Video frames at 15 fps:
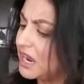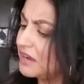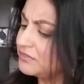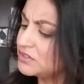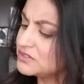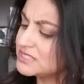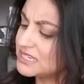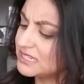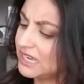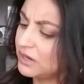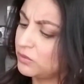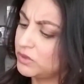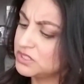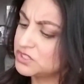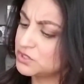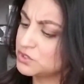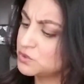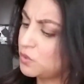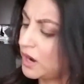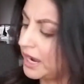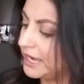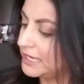I've used it like once or
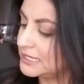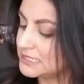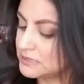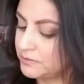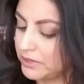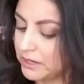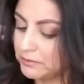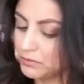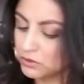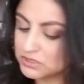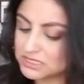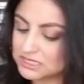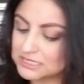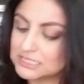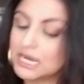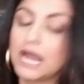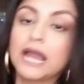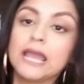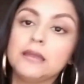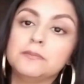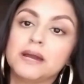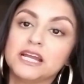twice, but most of the
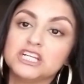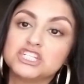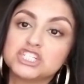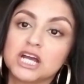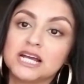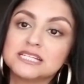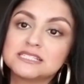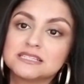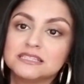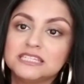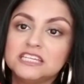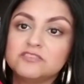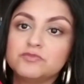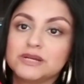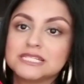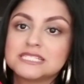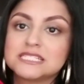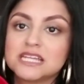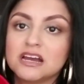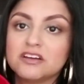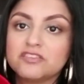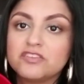time I just leave my
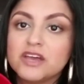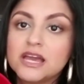stuff